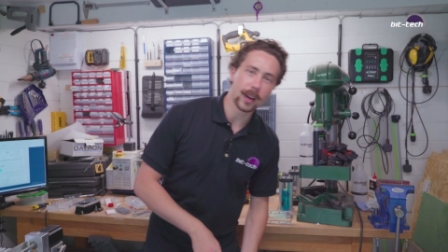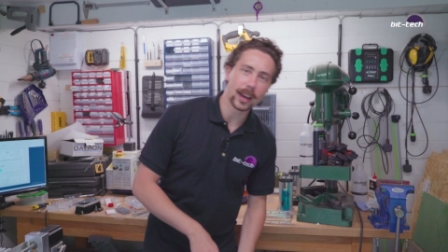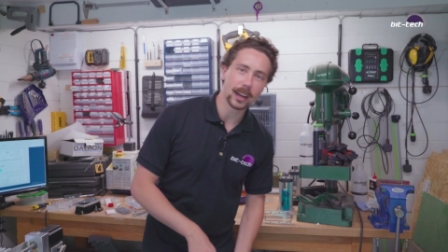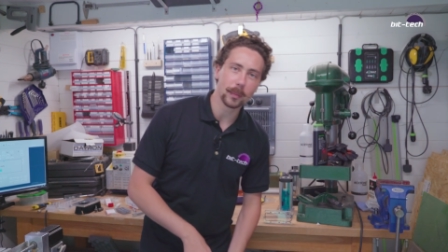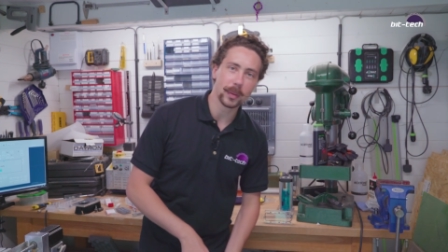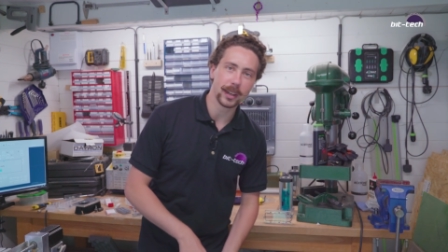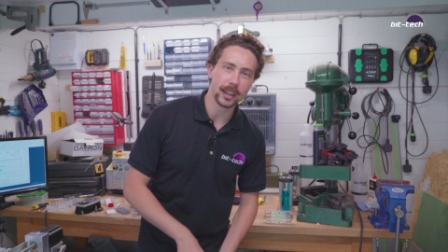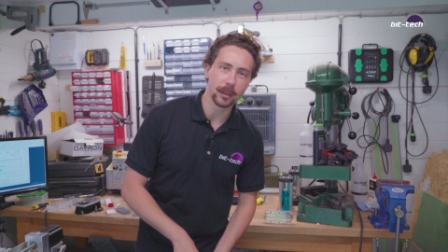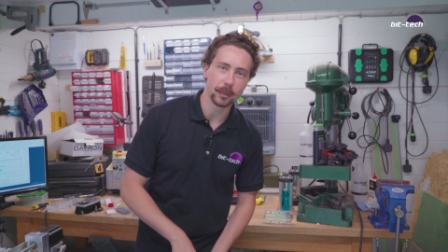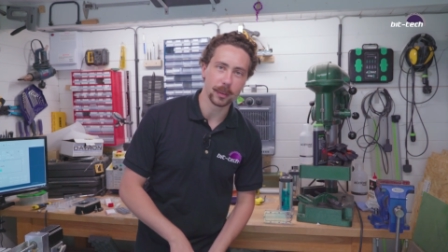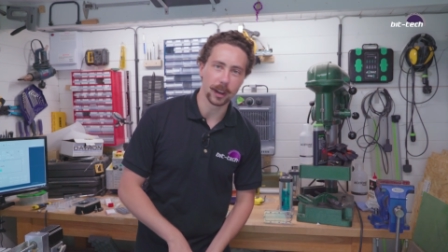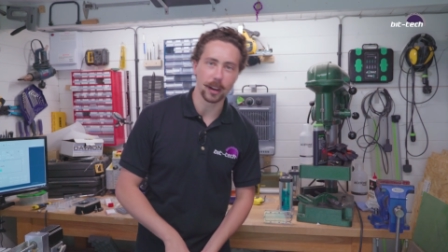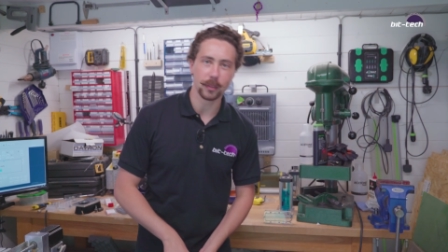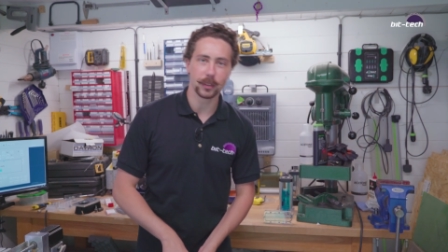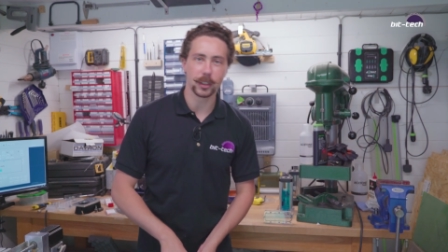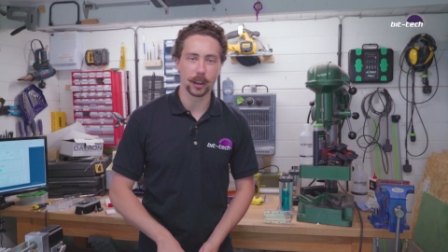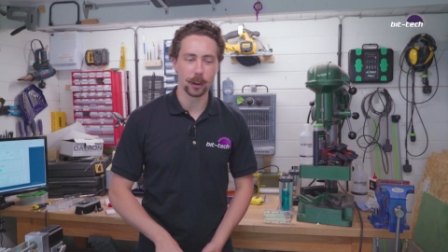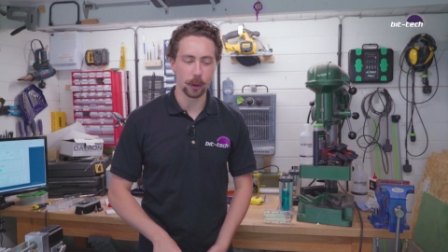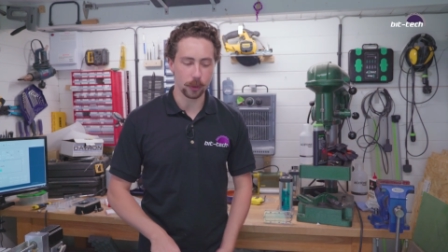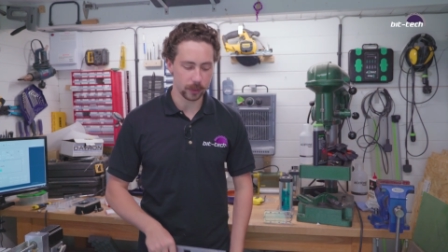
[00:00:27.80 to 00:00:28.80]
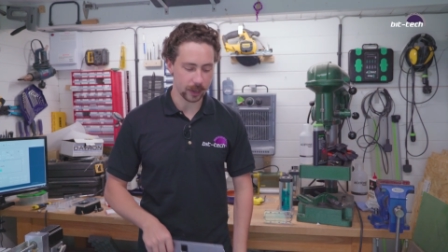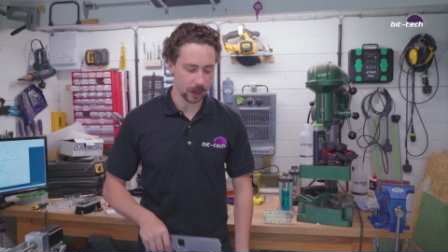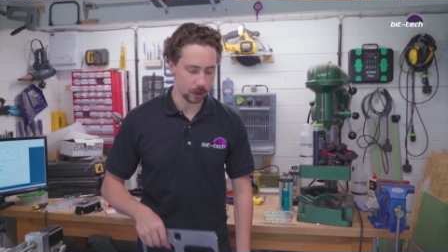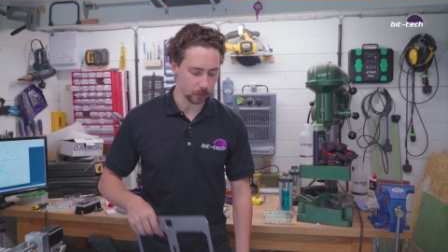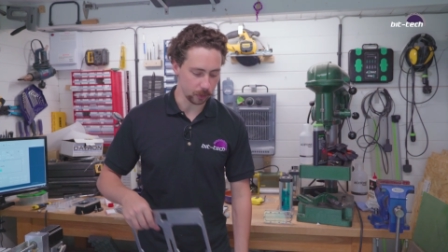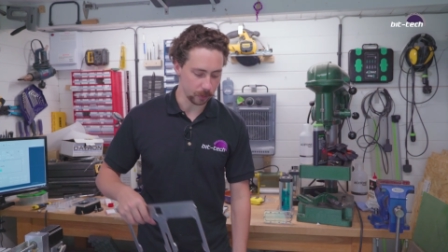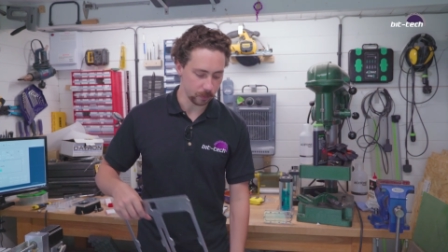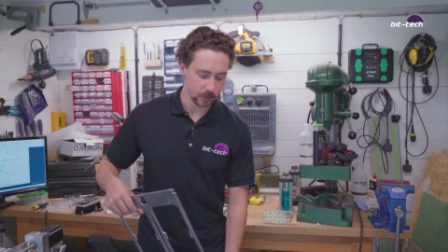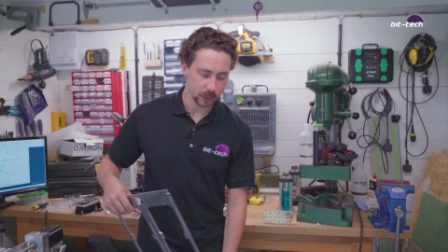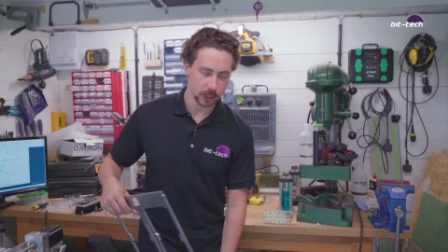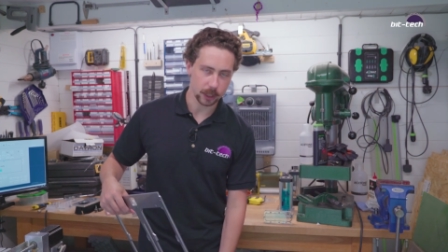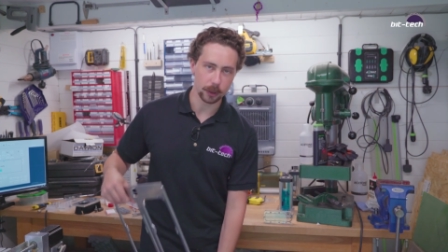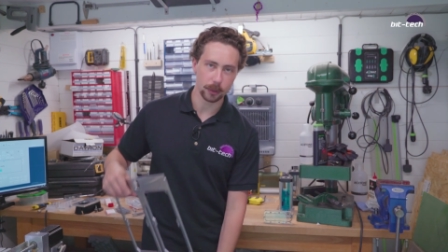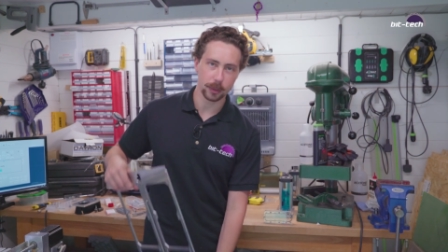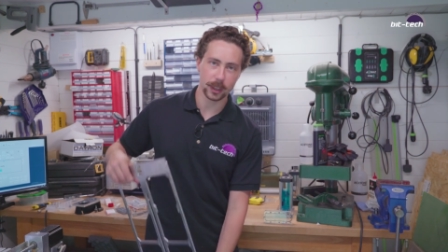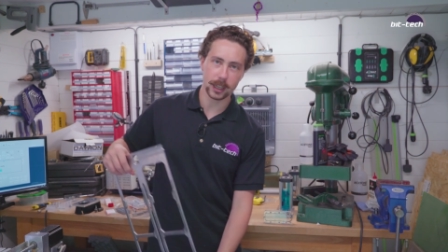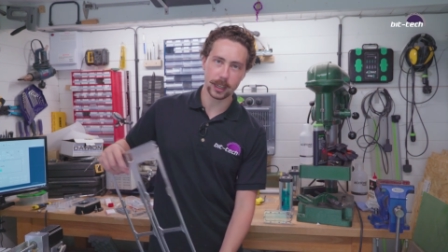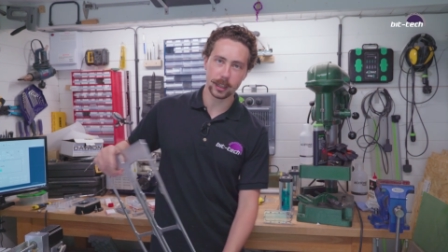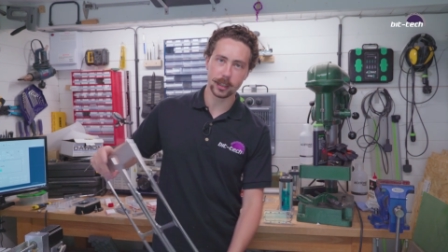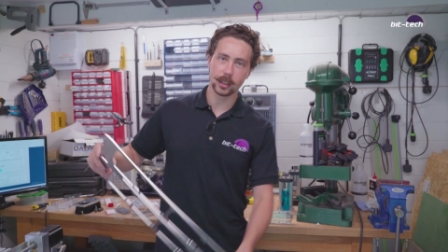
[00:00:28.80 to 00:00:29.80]
of aluminium that I've done off camera. So
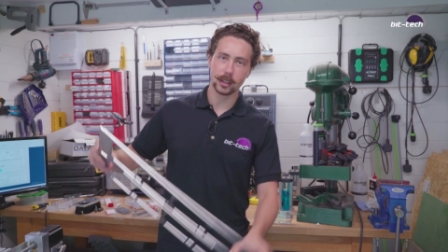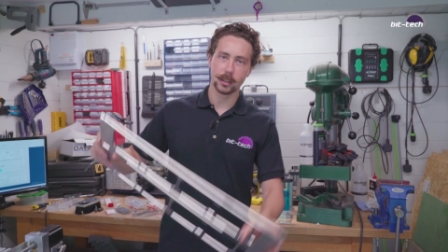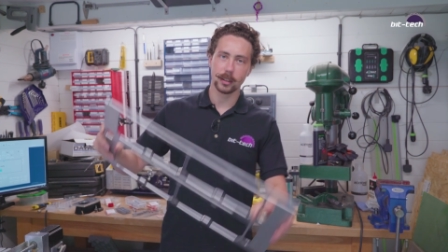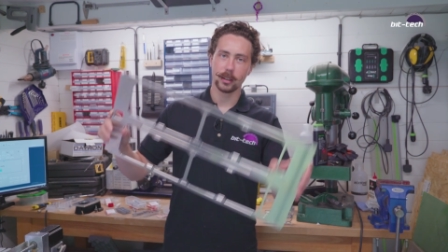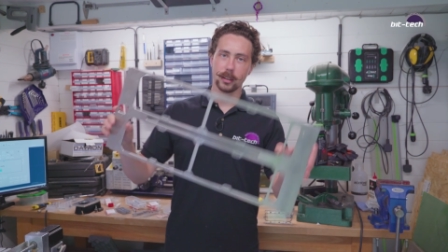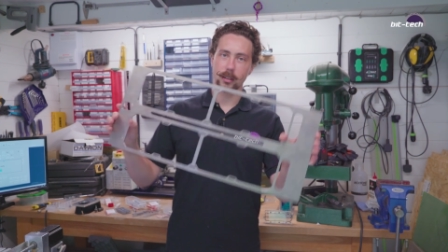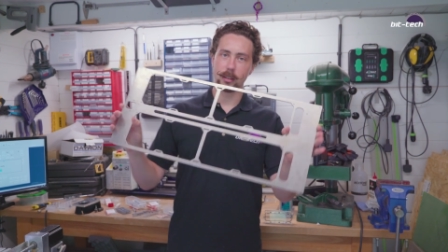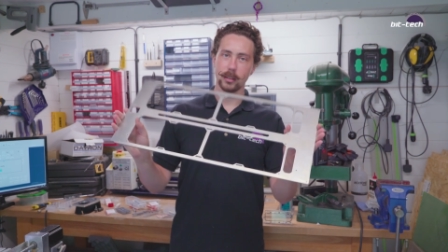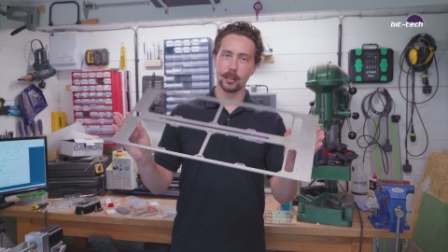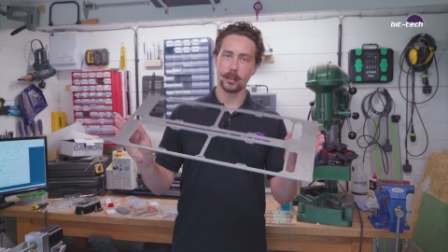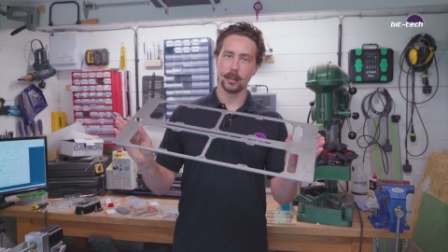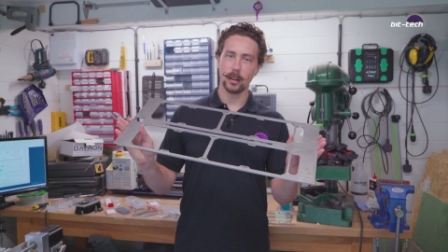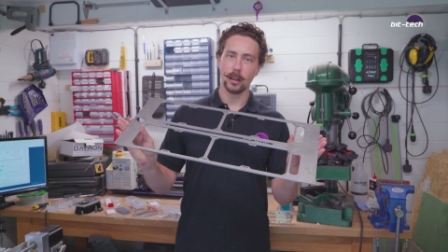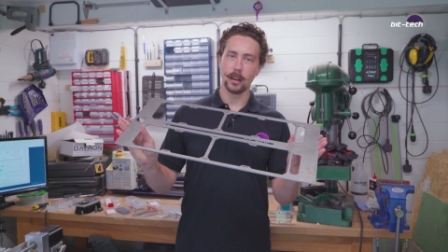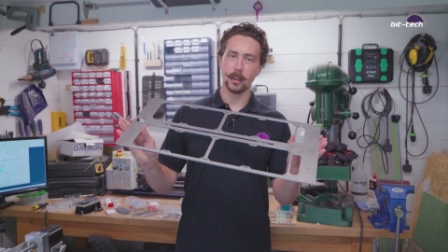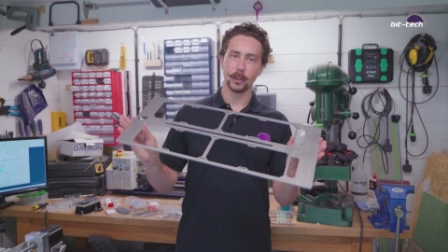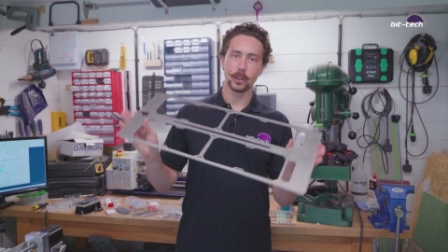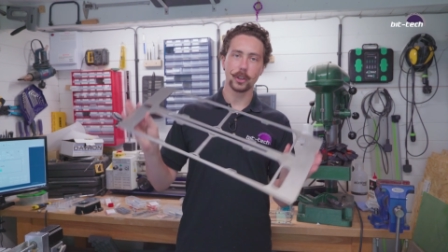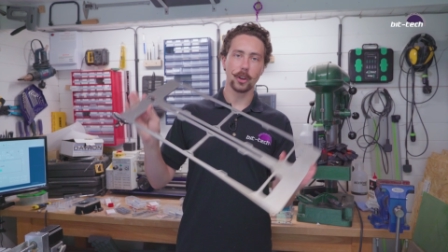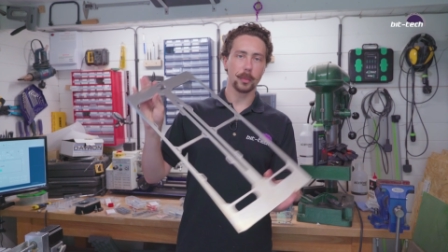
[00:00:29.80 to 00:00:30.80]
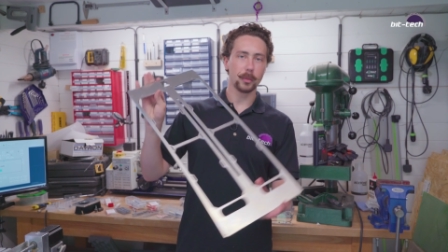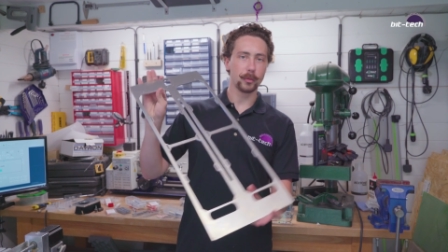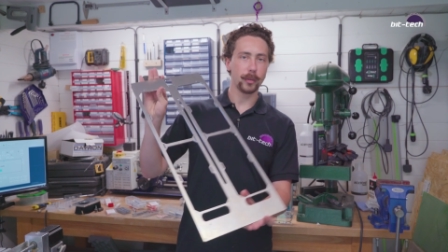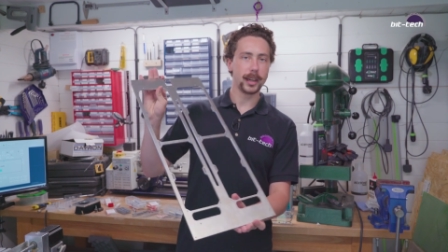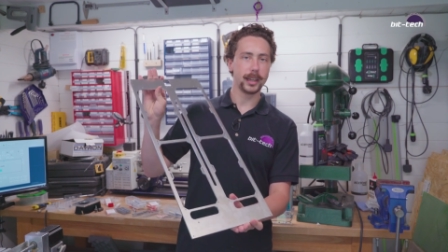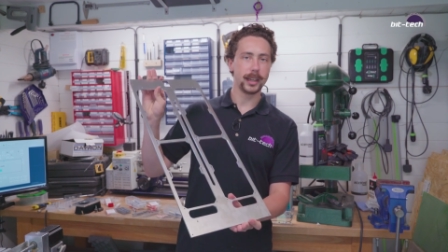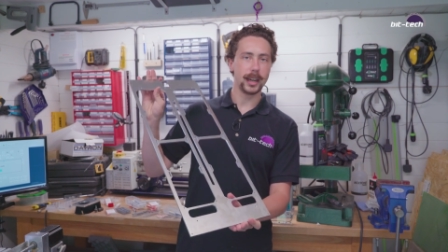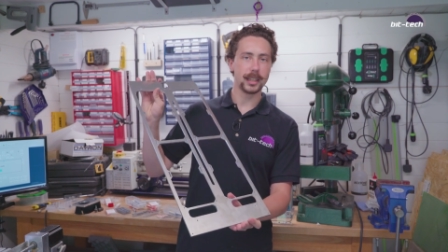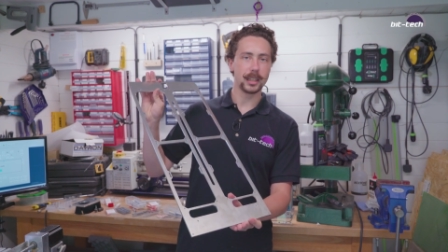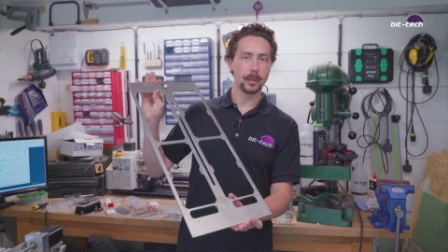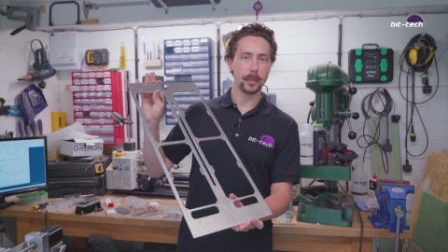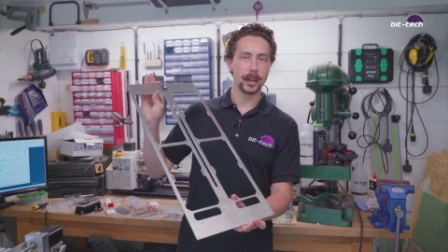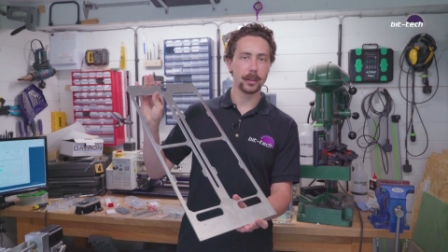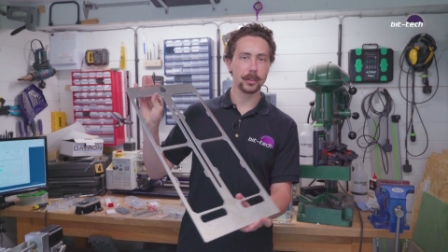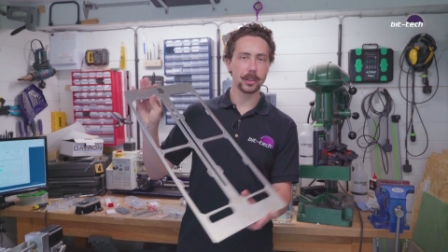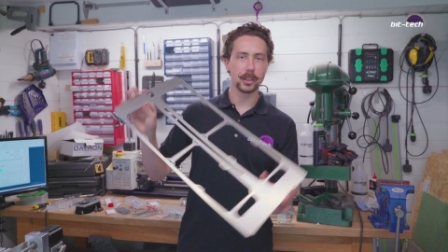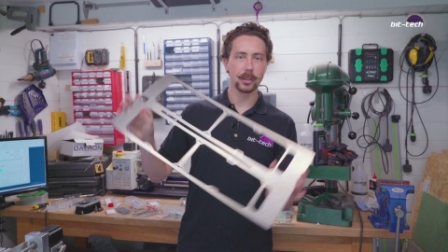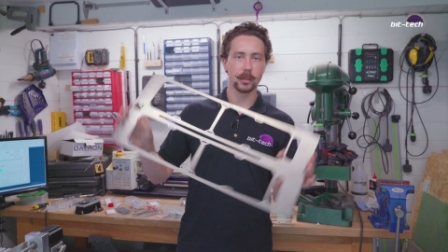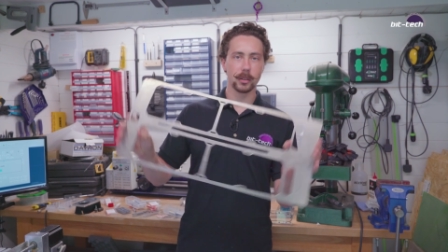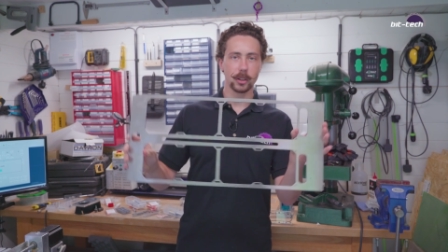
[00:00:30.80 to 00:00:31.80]
these are the top radiator
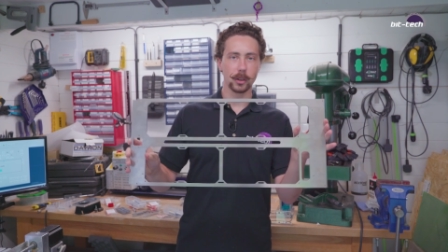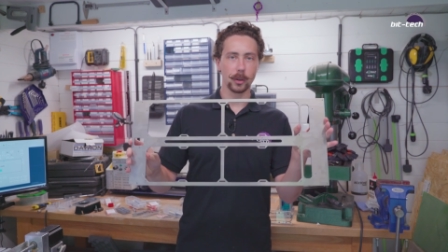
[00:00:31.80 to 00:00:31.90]
mounts.